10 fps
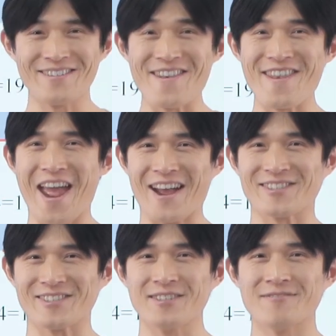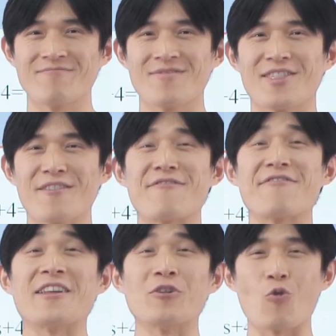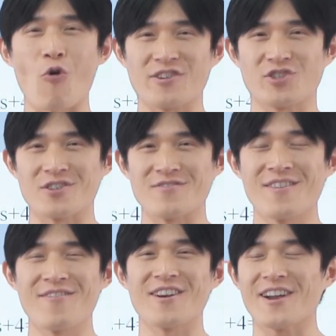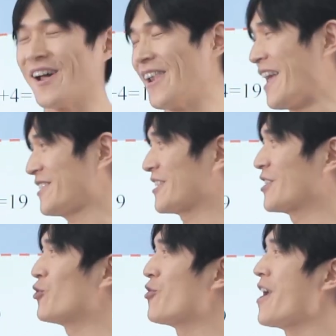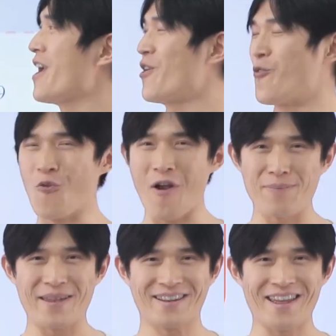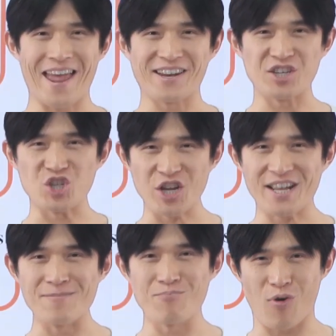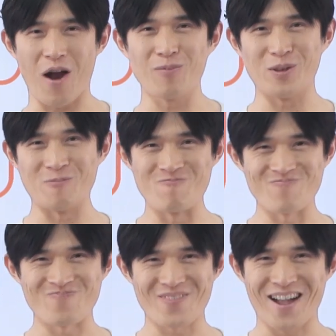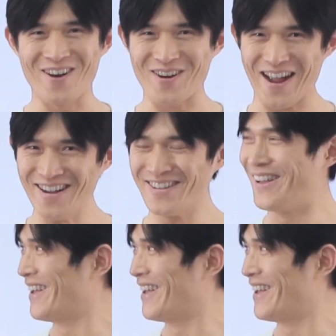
next, the final question, the classical rabbit and chicken problem, okay?